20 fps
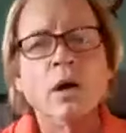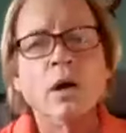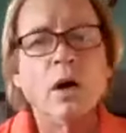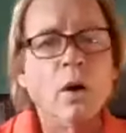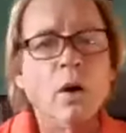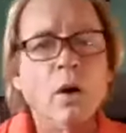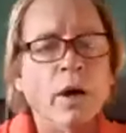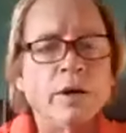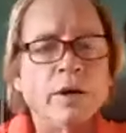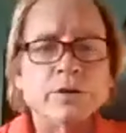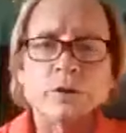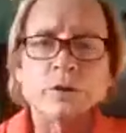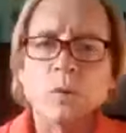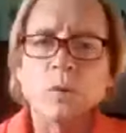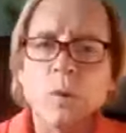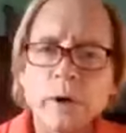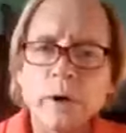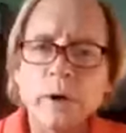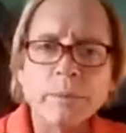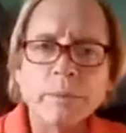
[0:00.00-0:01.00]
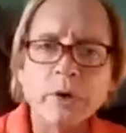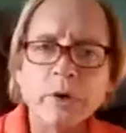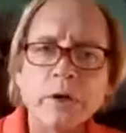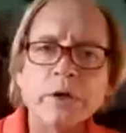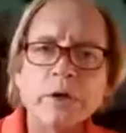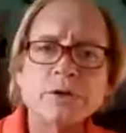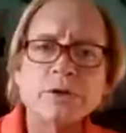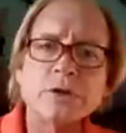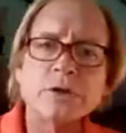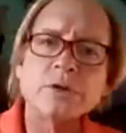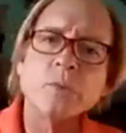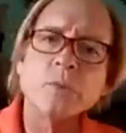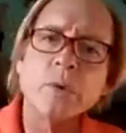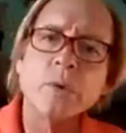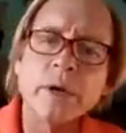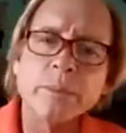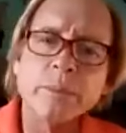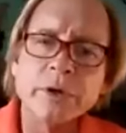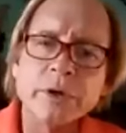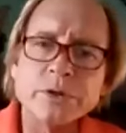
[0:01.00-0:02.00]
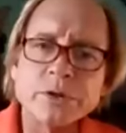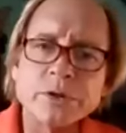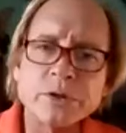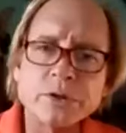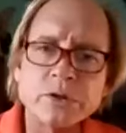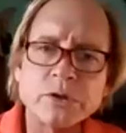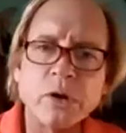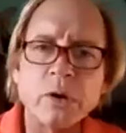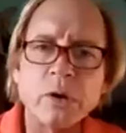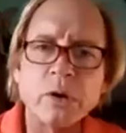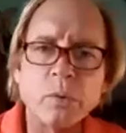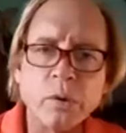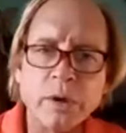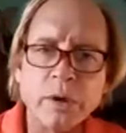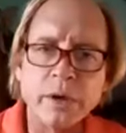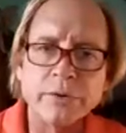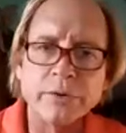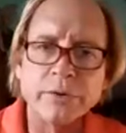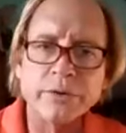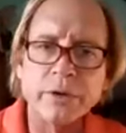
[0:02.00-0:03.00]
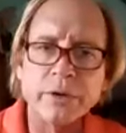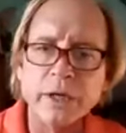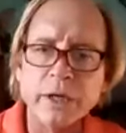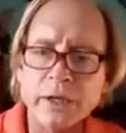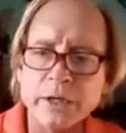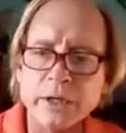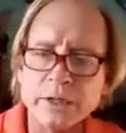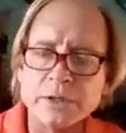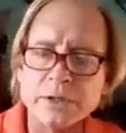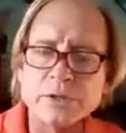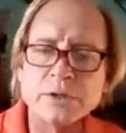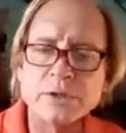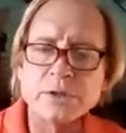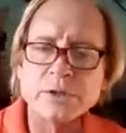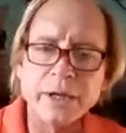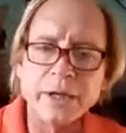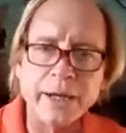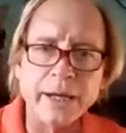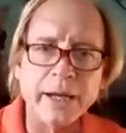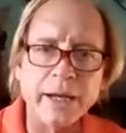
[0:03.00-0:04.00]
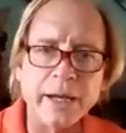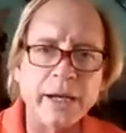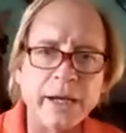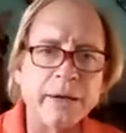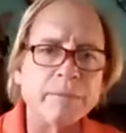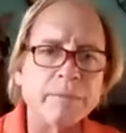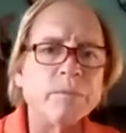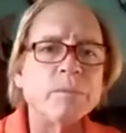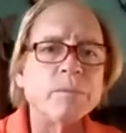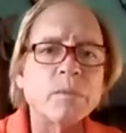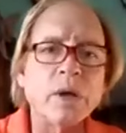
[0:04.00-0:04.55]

All right. So what I'm gonna start with is we're